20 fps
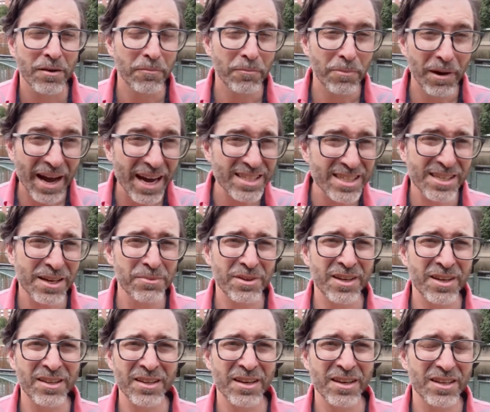Buy
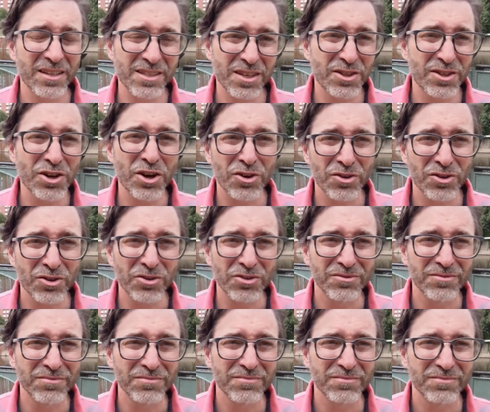something that is eternal.
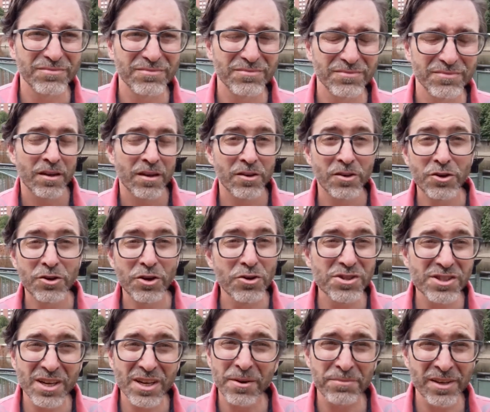
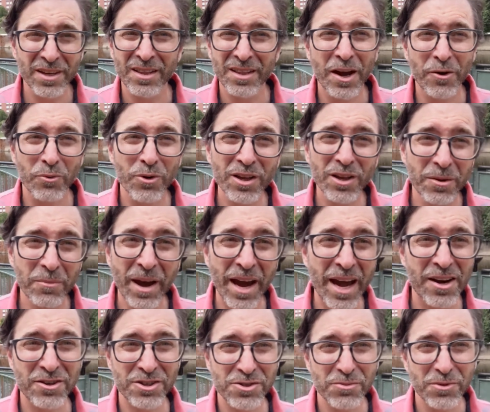Do something that really
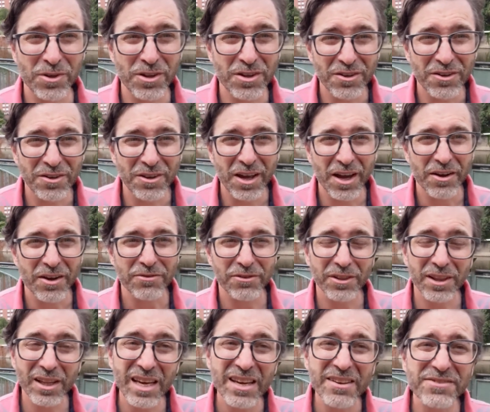matters with your life.
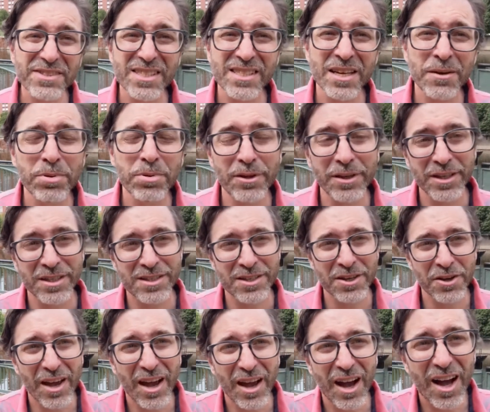Live simply
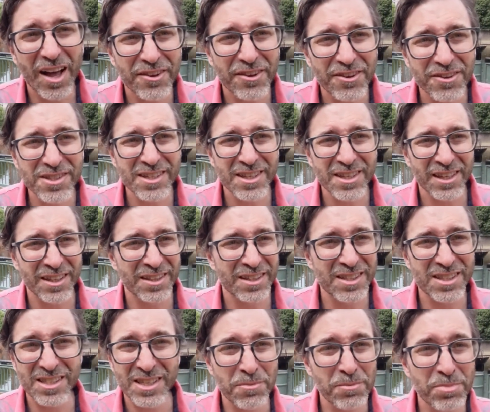so that others can
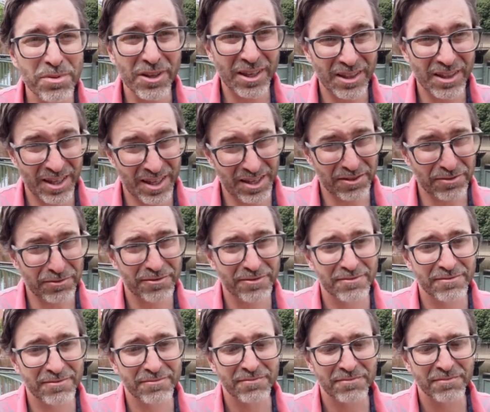simply live.
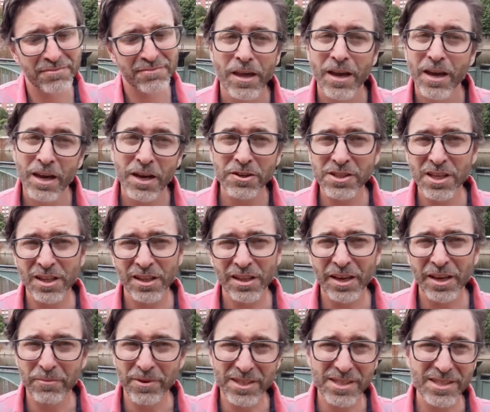Here's a
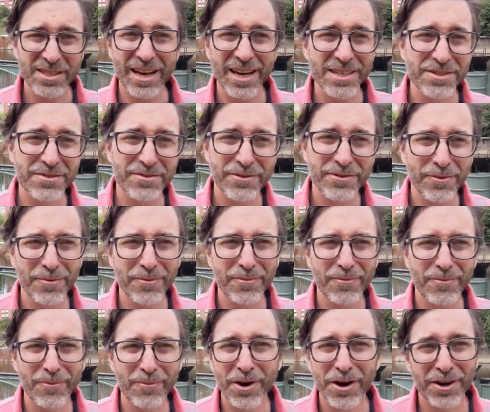litmus test for
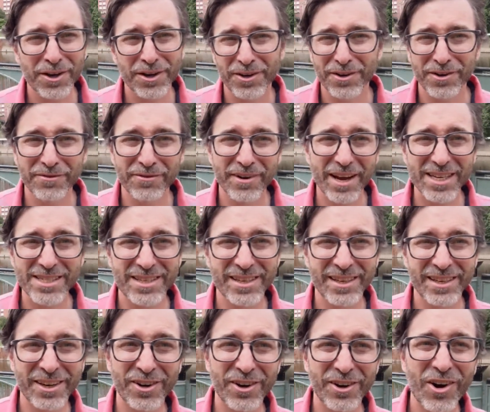where you're
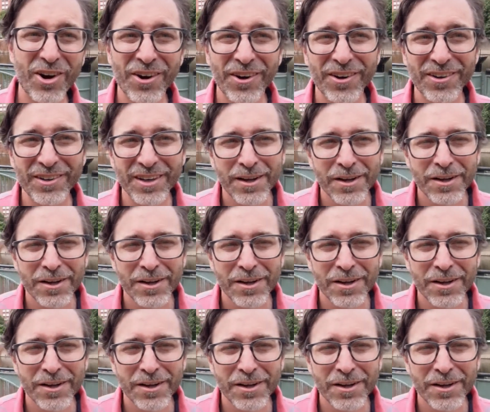investing your heart